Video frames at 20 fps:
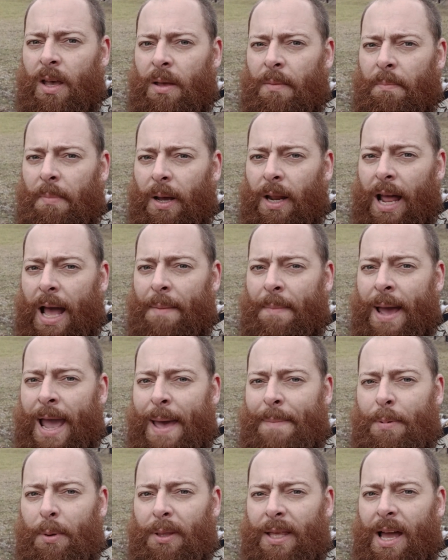But I'm
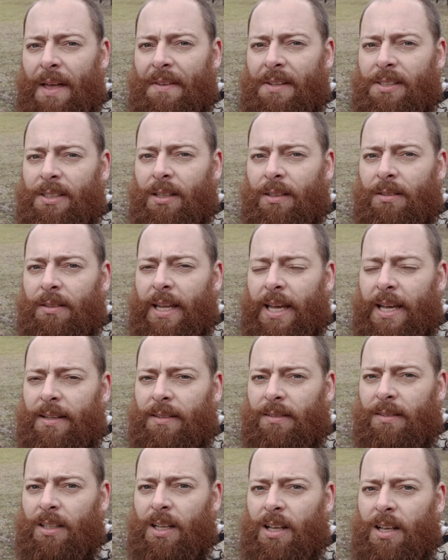happy with how this turned out.
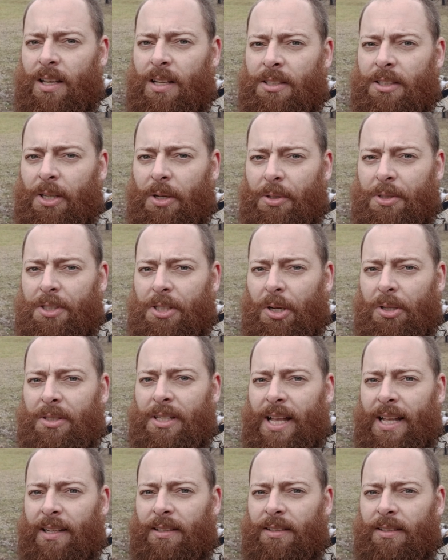So as soon as
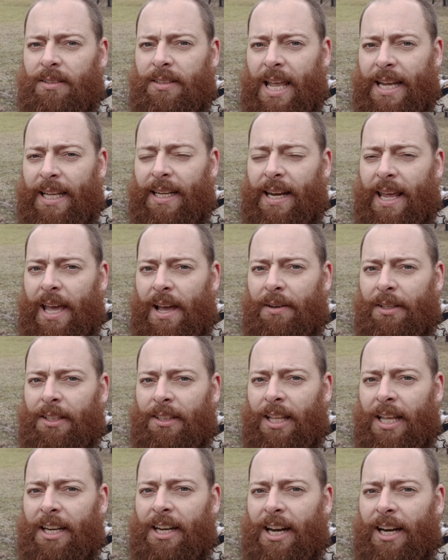I take it down and
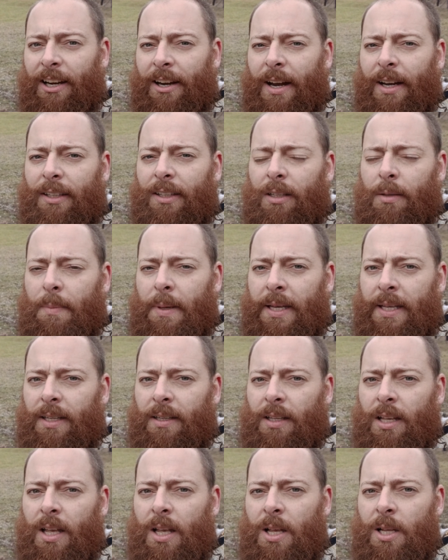let it air out a little bit
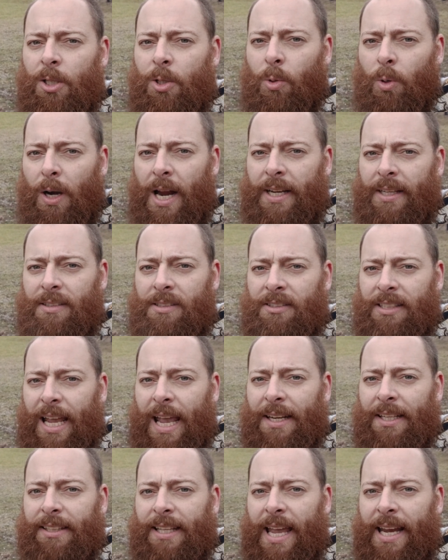to where I can
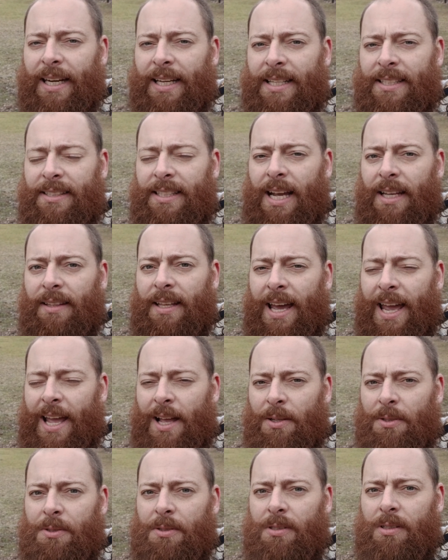stand to take it inside the
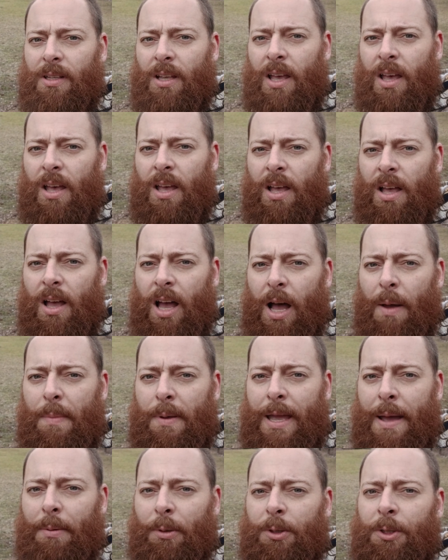house, I'll
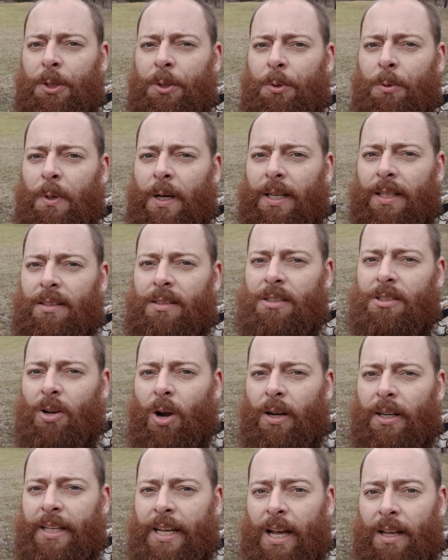be able to
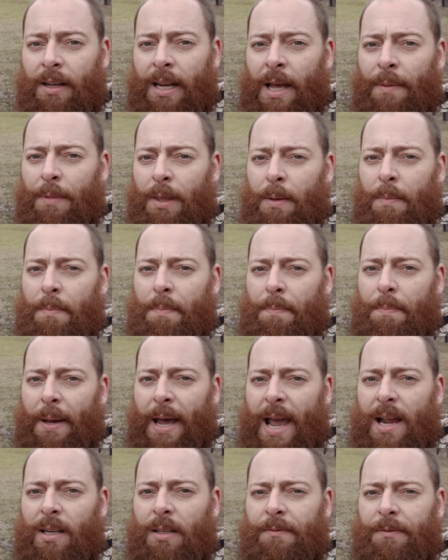start cutting out the
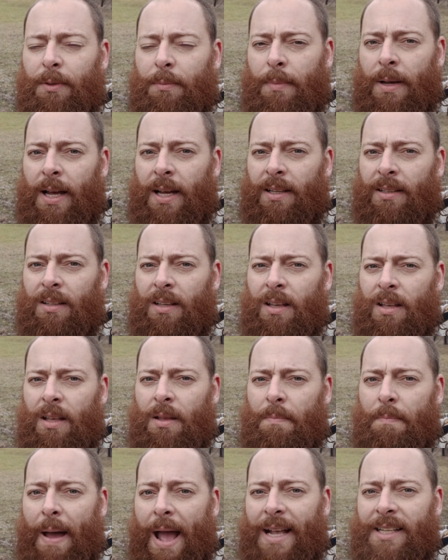pattern for my
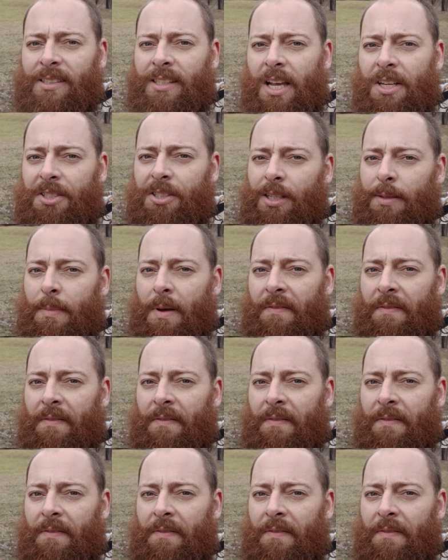back section of my